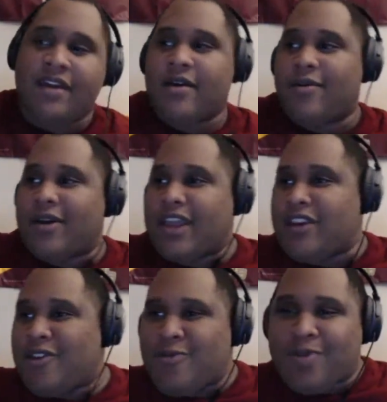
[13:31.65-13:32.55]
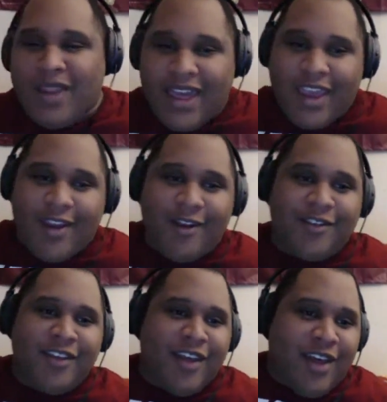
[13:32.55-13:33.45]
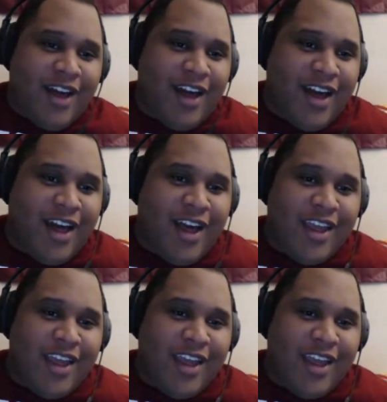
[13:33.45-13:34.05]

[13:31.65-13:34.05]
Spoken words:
We'll get new players, but